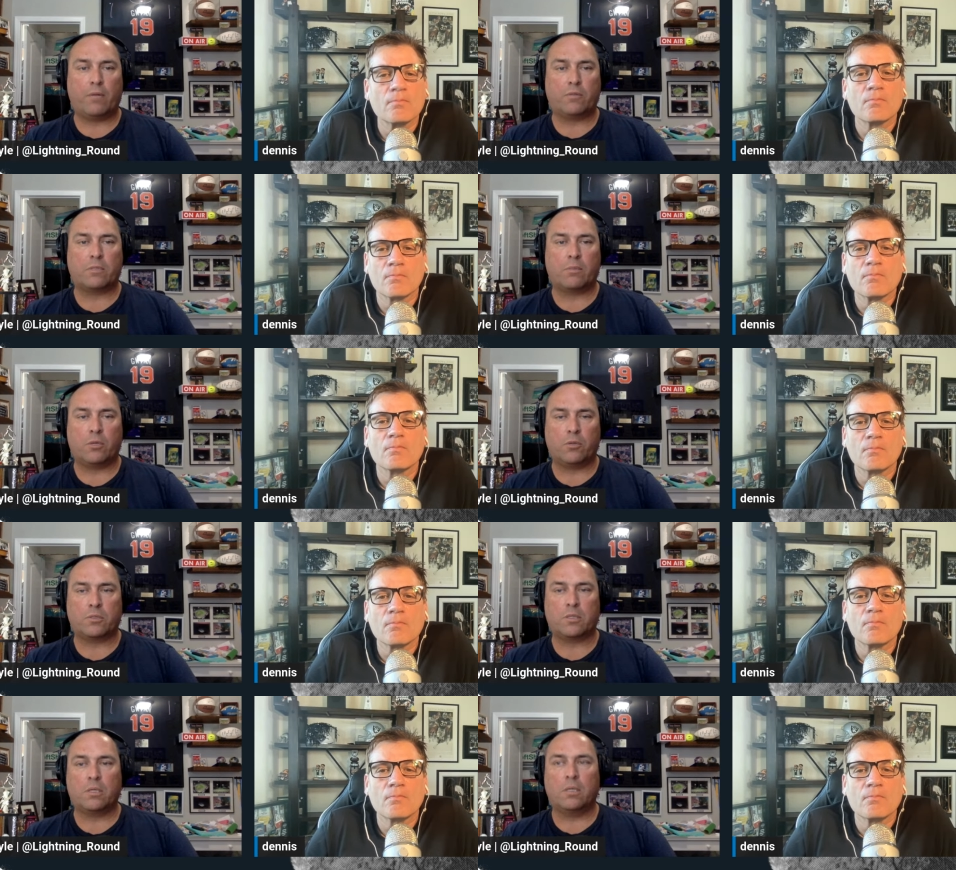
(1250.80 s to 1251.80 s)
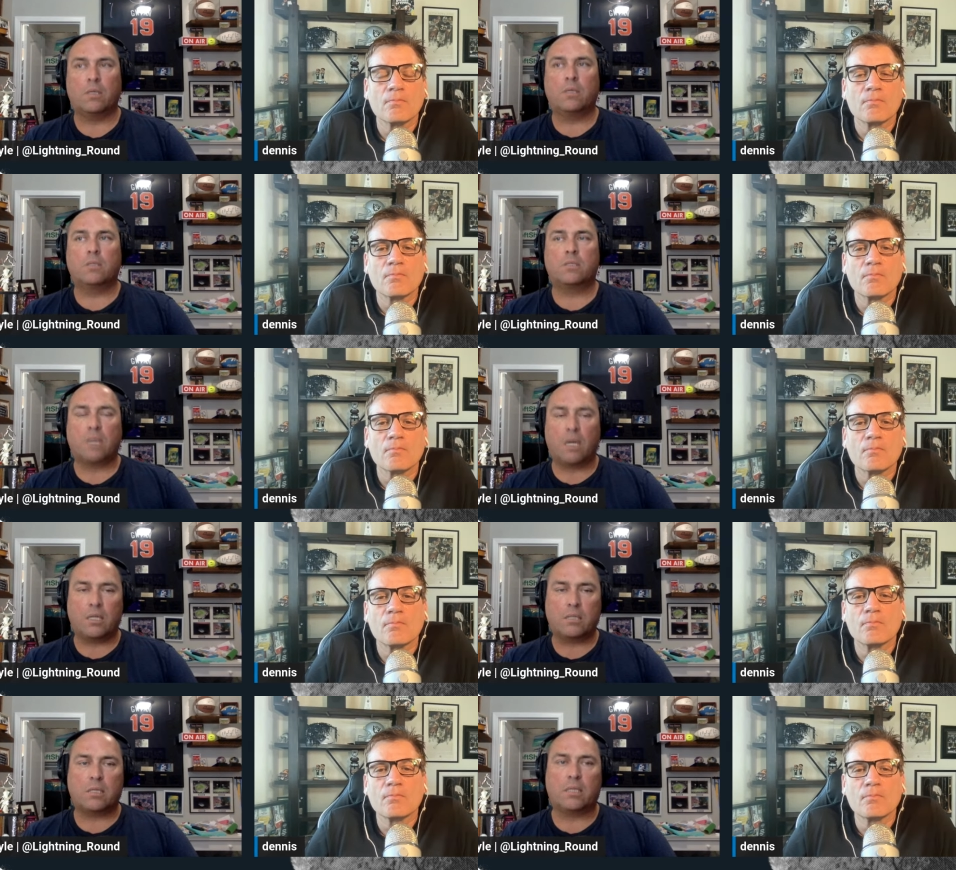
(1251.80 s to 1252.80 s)
Speaker 1: for some of those
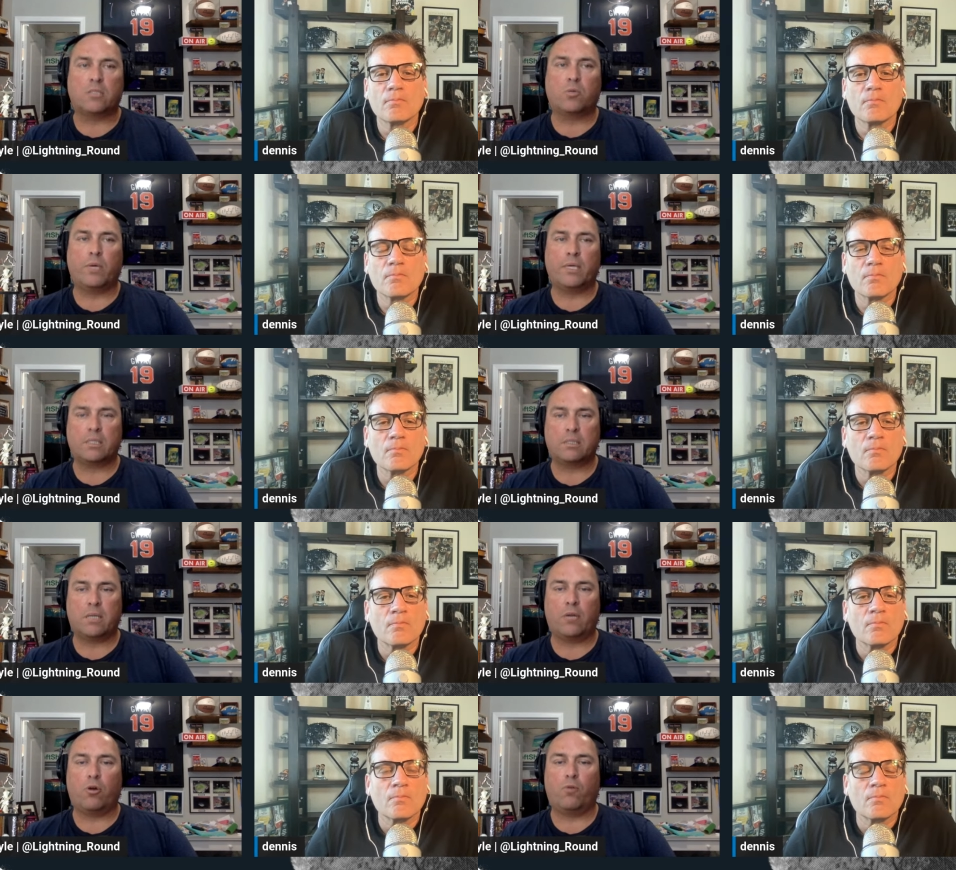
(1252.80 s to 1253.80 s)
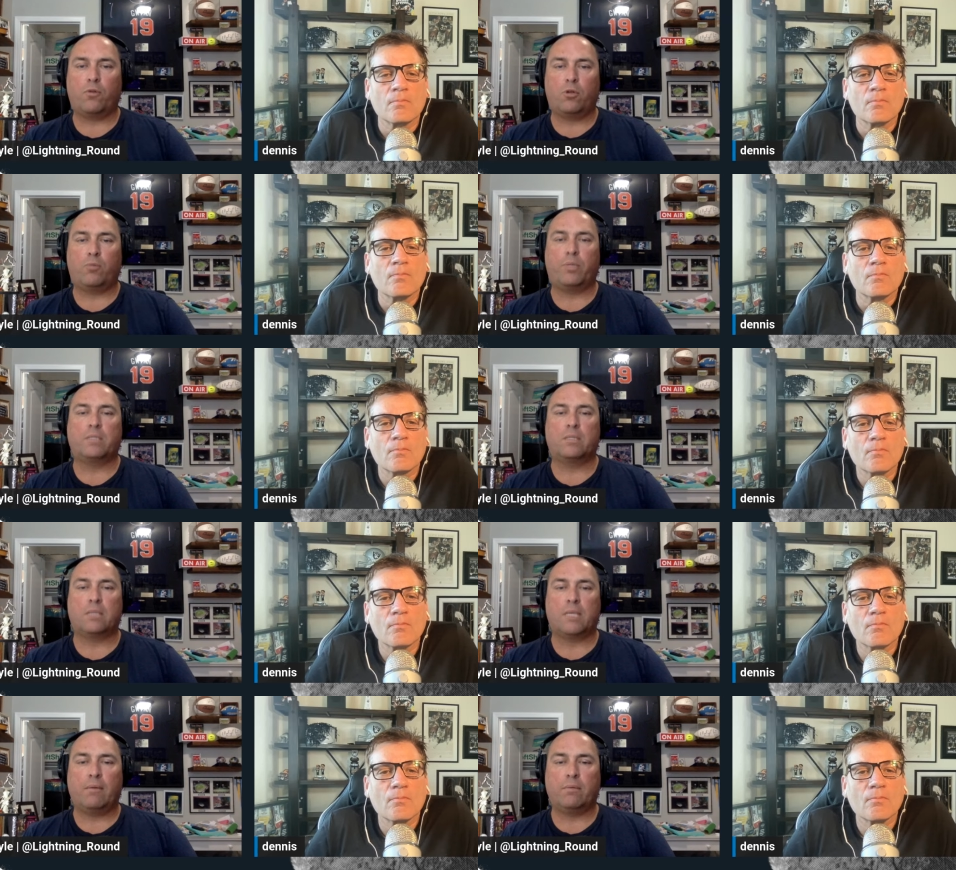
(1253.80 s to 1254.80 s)
stunts and twists and overload blitzes
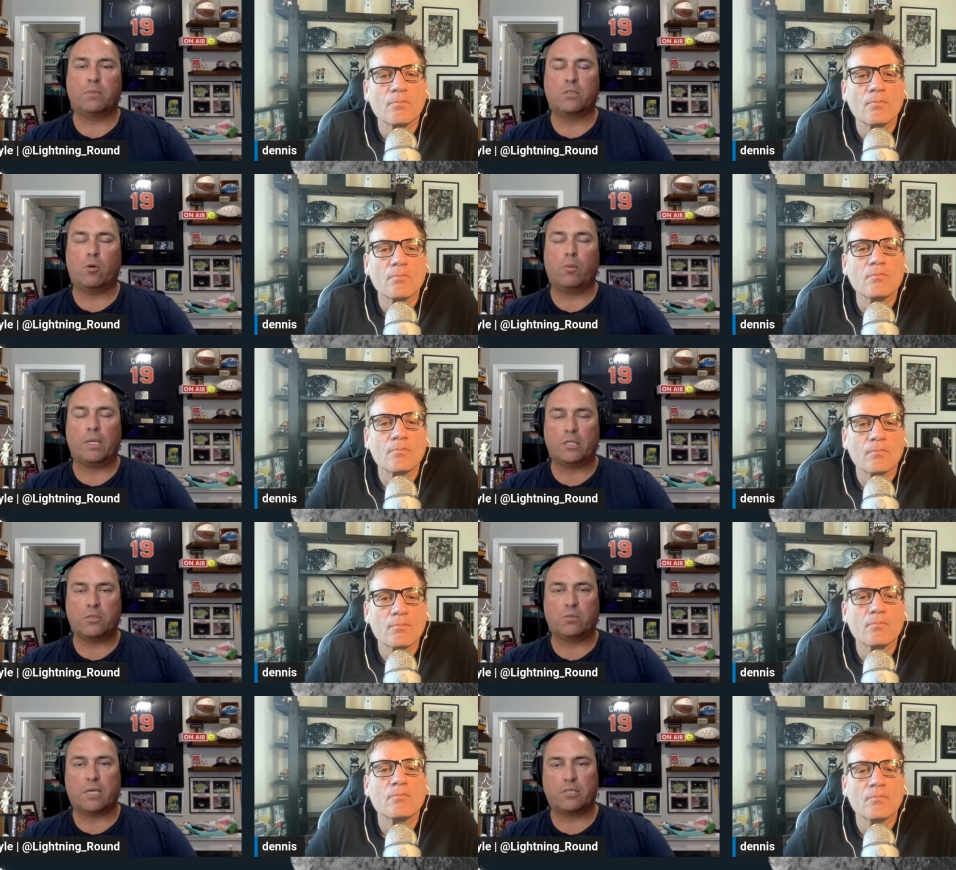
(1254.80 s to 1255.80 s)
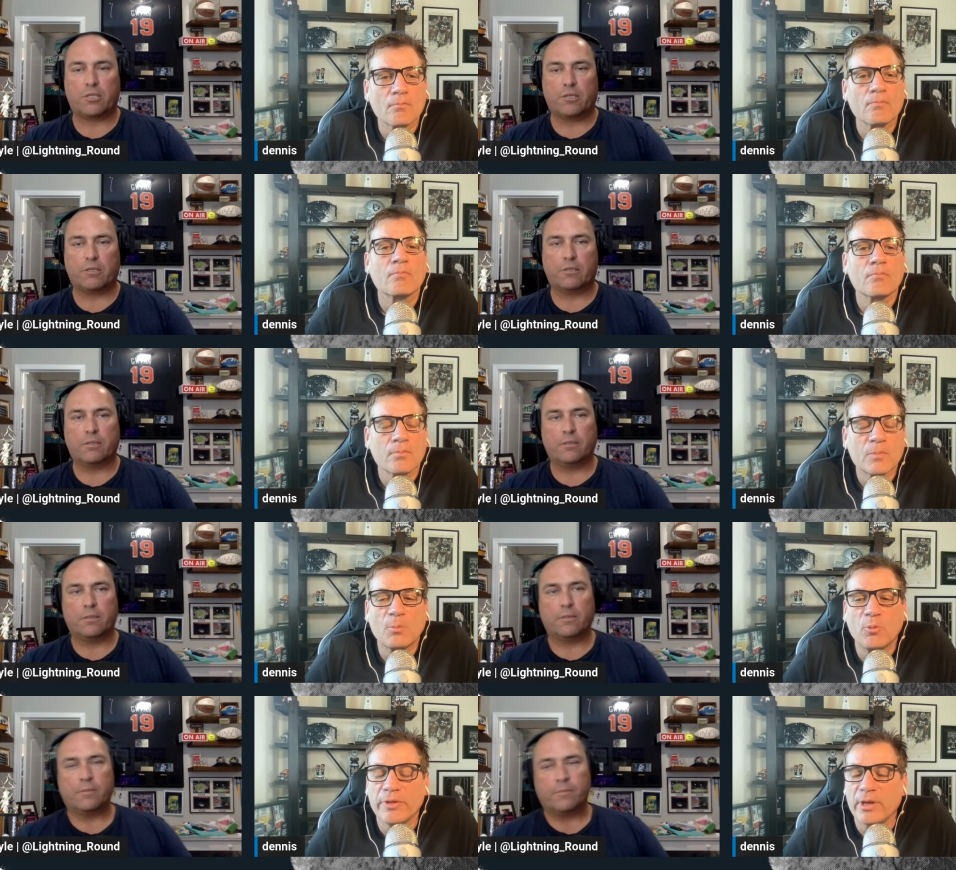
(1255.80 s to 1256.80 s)
that gave them so many issues last year.
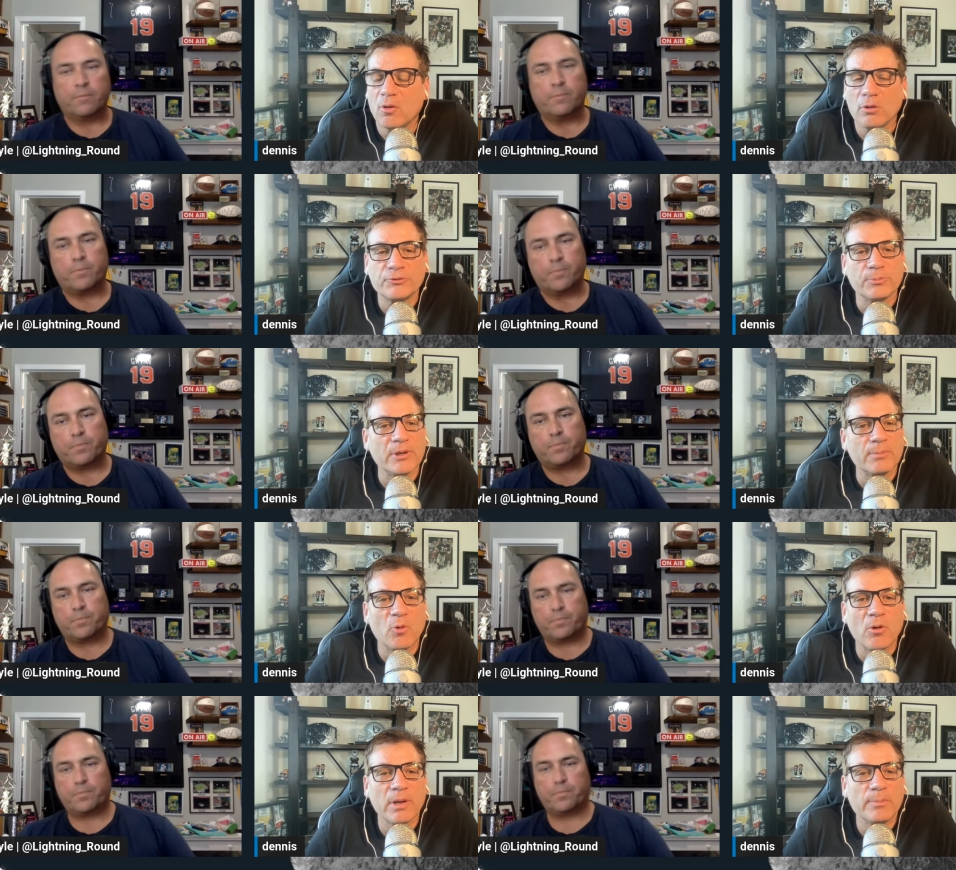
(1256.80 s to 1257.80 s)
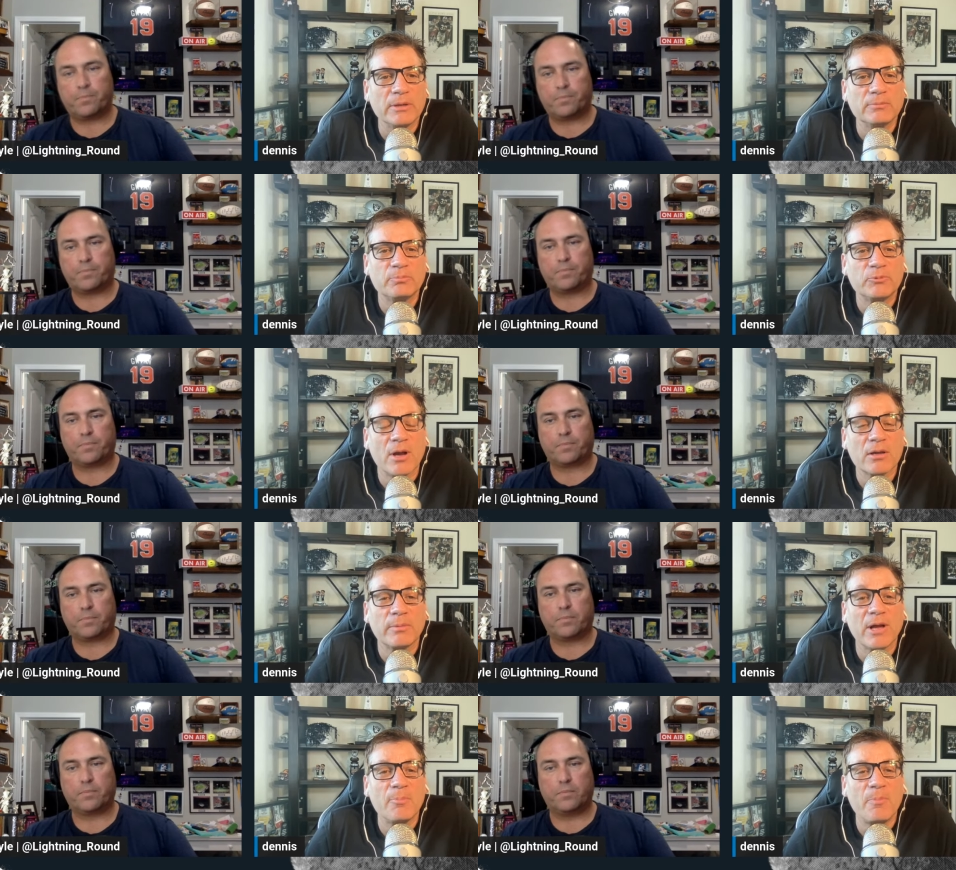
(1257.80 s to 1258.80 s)
Speaker 2: Well, that Alt's a big boy. I mean, talking
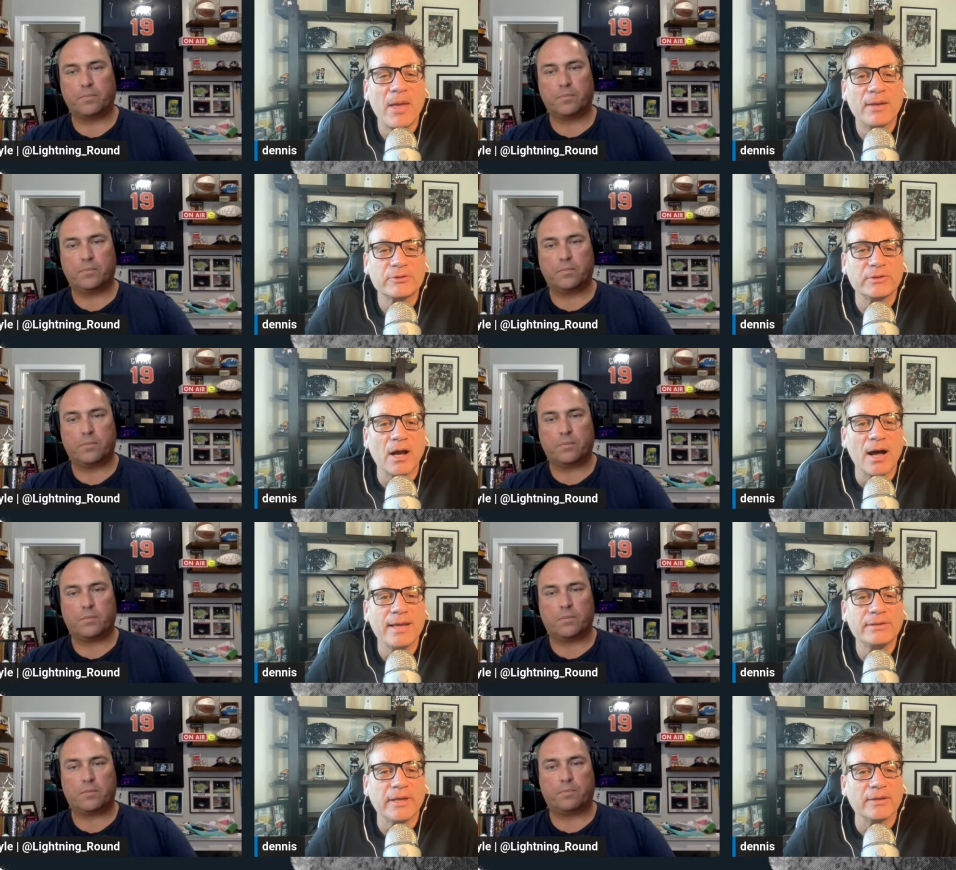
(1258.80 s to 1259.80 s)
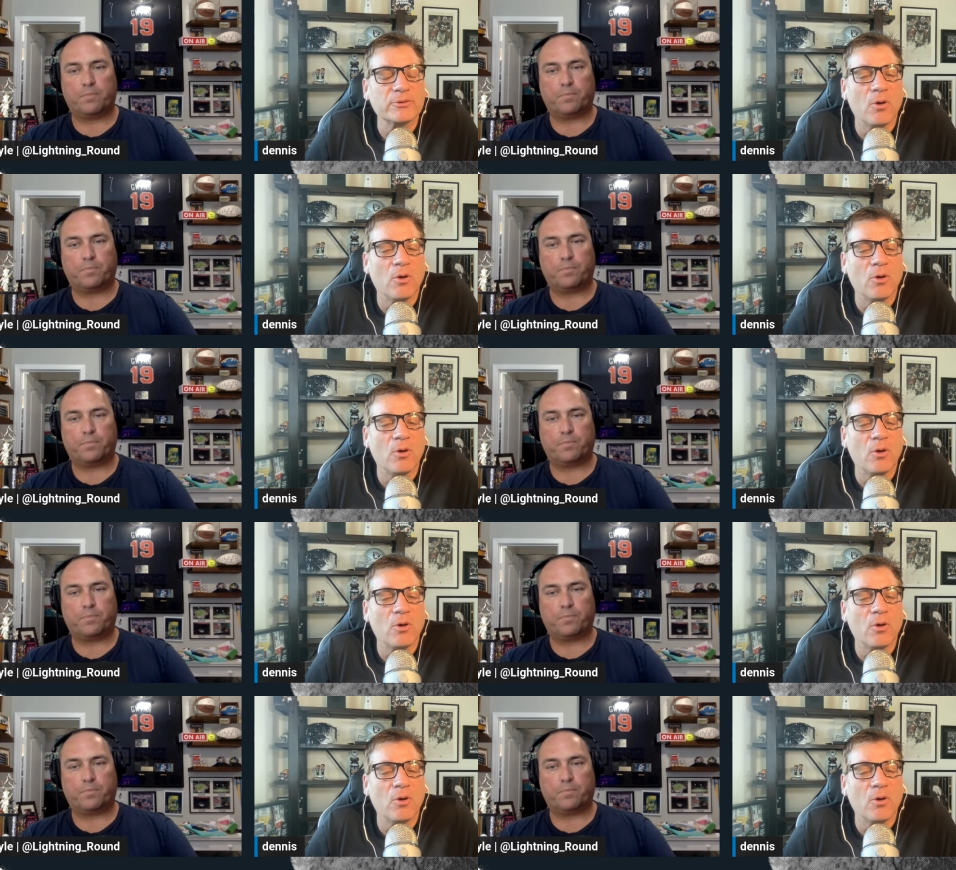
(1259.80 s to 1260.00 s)
about passing the eye test.